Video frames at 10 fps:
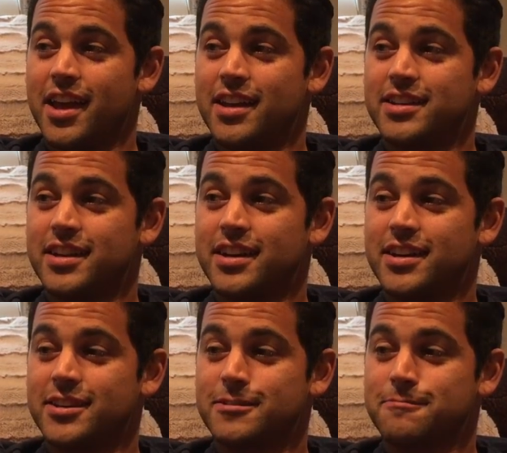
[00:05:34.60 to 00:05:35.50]
And
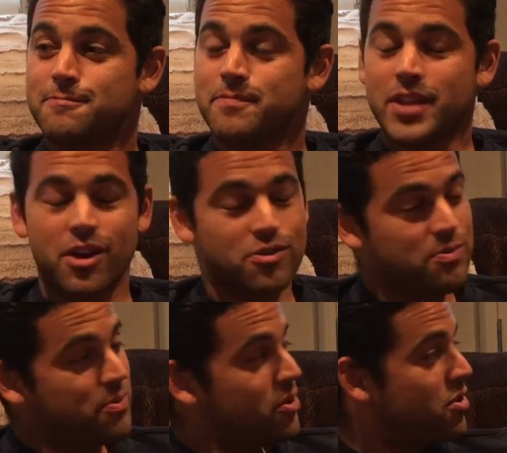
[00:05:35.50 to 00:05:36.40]
I
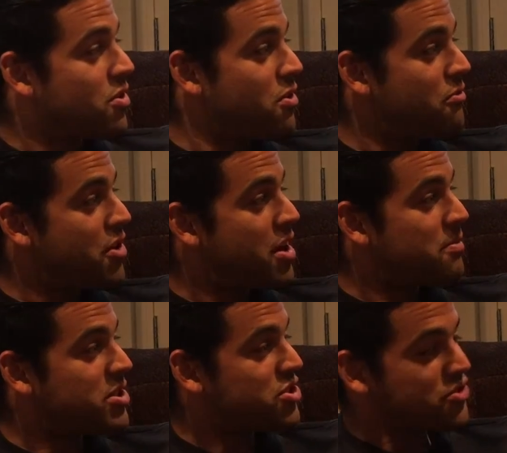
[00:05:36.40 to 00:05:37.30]
would look over
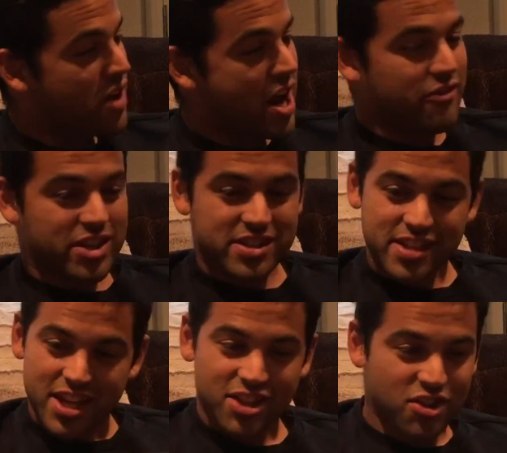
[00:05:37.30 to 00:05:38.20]
at him, he's driving,
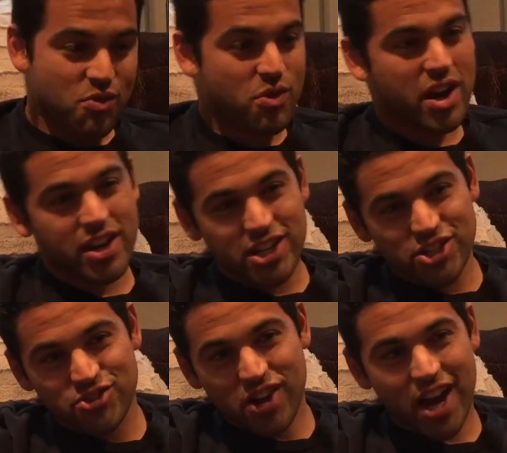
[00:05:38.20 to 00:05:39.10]
he's in the lowrider,
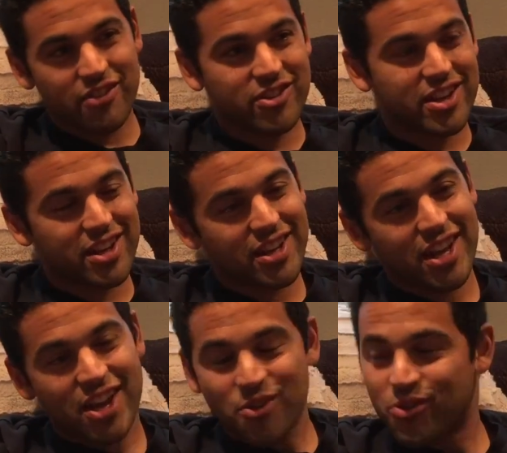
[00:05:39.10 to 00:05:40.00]
he's driving it,
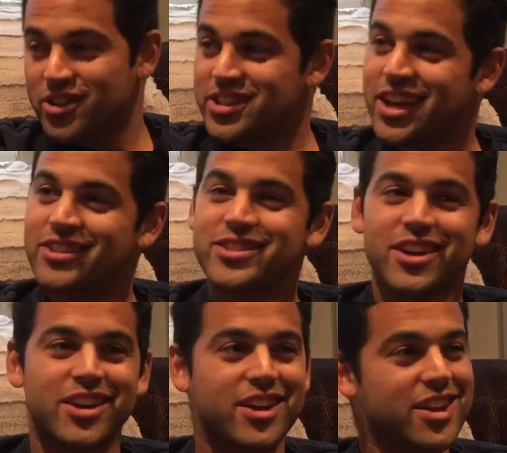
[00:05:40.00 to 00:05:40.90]
we're in
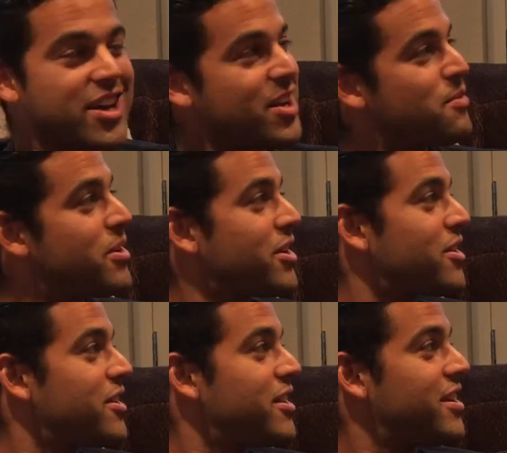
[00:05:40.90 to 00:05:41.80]
downtown LA, and I'm
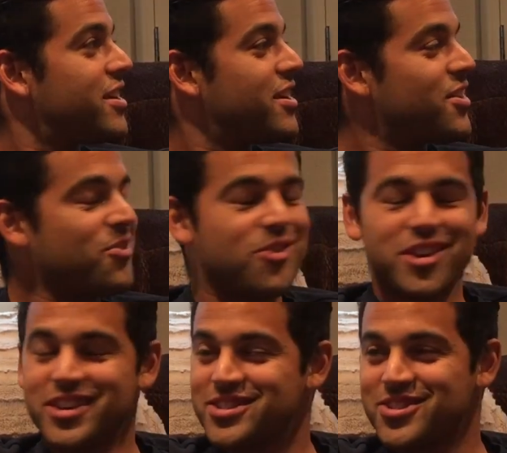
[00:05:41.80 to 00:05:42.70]
like,
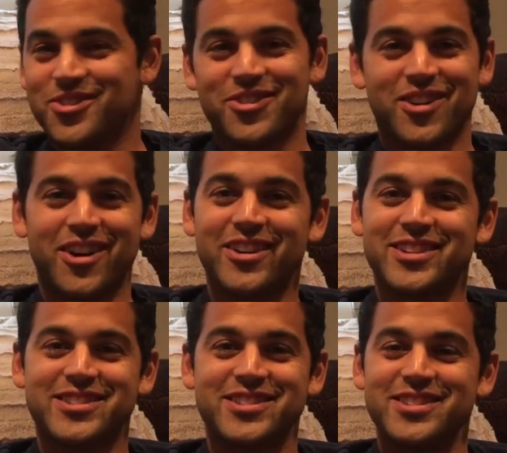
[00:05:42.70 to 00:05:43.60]
what is going
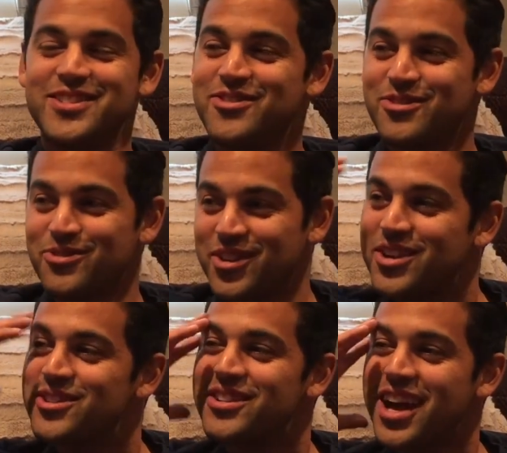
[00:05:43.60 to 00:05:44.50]
on? Is this even
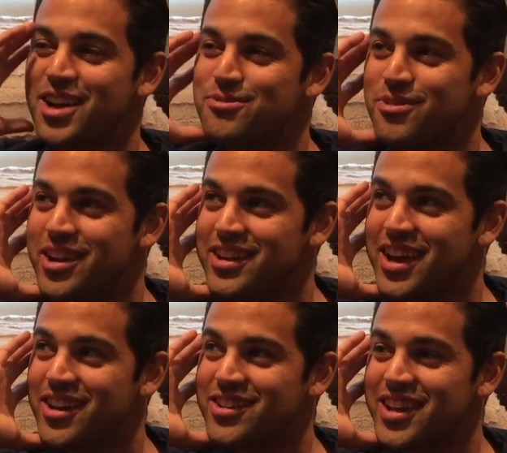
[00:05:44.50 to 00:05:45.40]
real life right
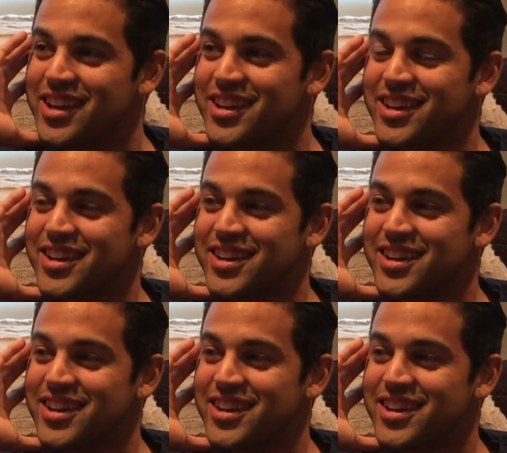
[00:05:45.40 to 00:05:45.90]
now? Like,